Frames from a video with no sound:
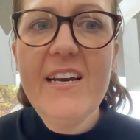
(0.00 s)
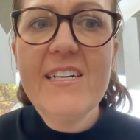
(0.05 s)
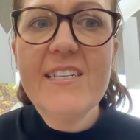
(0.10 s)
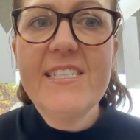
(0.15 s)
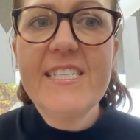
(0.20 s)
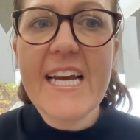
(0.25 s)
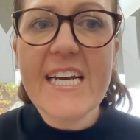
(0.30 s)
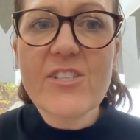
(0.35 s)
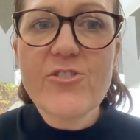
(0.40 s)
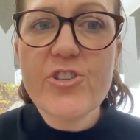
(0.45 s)

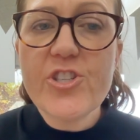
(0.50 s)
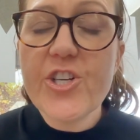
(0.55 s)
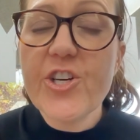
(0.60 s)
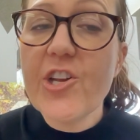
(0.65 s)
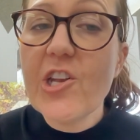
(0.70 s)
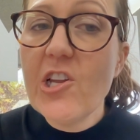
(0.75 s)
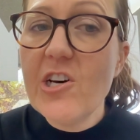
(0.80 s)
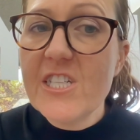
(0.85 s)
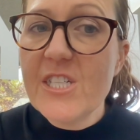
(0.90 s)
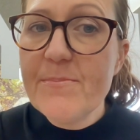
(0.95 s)
Tax
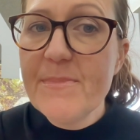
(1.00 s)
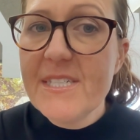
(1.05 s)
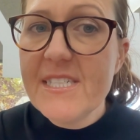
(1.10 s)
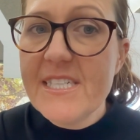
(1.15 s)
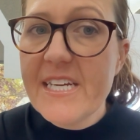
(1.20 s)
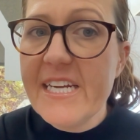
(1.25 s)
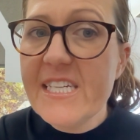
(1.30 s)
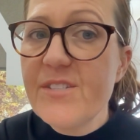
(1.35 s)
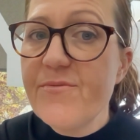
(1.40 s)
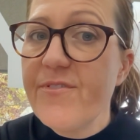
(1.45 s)
return lodgement
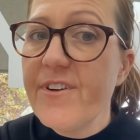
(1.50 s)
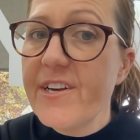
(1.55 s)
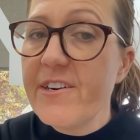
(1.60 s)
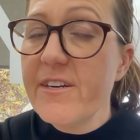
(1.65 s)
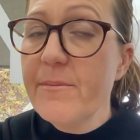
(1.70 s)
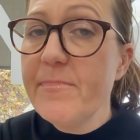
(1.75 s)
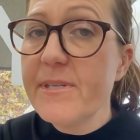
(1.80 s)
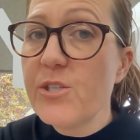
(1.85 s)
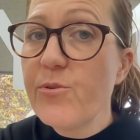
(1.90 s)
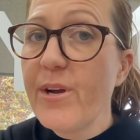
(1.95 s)
dates
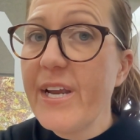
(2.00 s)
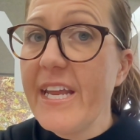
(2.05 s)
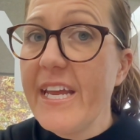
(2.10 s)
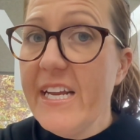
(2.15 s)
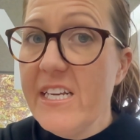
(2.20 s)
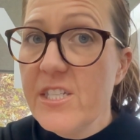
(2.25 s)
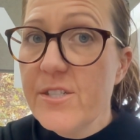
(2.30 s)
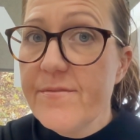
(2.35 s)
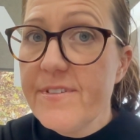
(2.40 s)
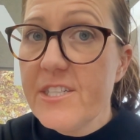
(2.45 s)
vary between
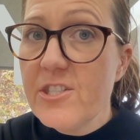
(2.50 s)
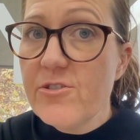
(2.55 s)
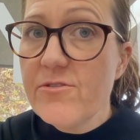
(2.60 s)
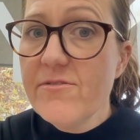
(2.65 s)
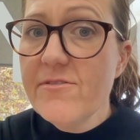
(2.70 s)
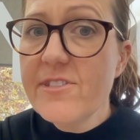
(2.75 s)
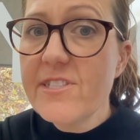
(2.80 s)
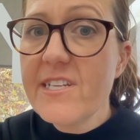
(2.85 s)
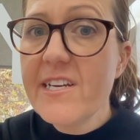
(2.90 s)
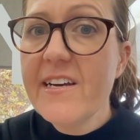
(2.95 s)

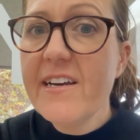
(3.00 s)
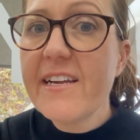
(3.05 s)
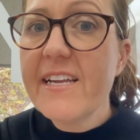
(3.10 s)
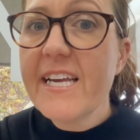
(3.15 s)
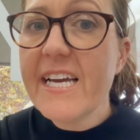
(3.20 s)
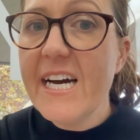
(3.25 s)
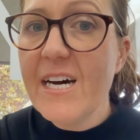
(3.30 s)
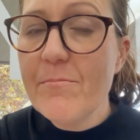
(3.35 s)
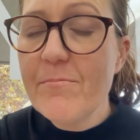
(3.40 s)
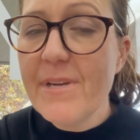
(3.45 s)
individuals,
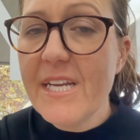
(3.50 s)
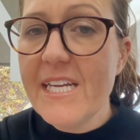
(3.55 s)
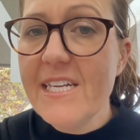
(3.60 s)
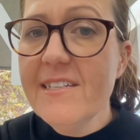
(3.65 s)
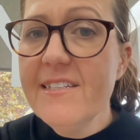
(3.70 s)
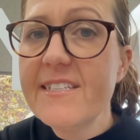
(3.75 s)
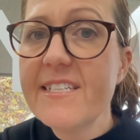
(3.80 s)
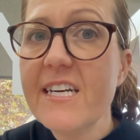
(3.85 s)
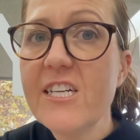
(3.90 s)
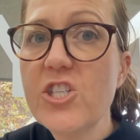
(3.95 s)

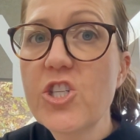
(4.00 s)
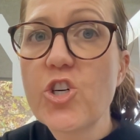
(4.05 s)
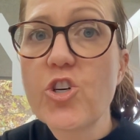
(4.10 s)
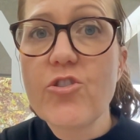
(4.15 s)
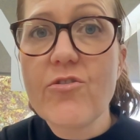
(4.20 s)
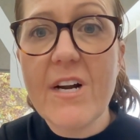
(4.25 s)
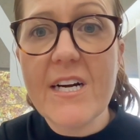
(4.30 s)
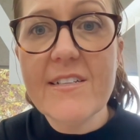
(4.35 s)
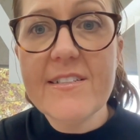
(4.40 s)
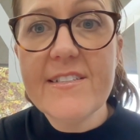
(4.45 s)
companies,
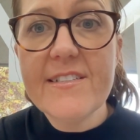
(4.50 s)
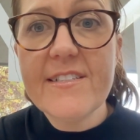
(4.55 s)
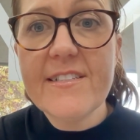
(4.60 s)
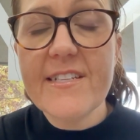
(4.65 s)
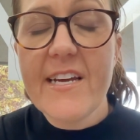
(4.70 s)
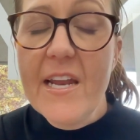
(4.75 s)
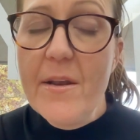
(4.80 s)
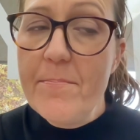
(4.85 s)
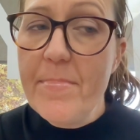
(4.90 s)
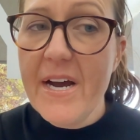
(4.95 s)
trusts,
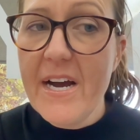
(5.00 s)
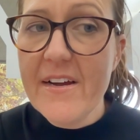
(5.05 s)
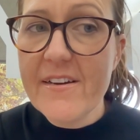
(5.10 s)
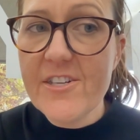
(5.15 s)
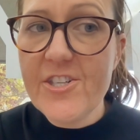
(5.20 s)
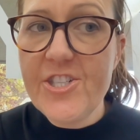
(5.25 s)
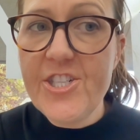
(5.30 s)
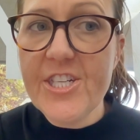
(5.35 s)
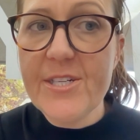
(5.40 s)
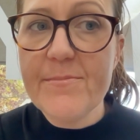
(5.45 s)
and
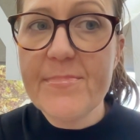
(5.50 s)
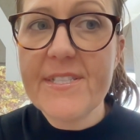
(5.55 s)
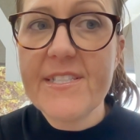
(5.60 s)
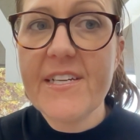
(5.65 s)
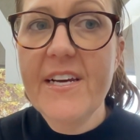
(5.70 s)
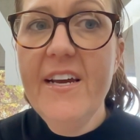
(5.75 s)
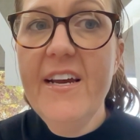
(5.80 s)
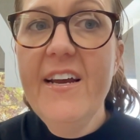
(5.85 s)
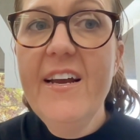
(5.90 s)
partnerships.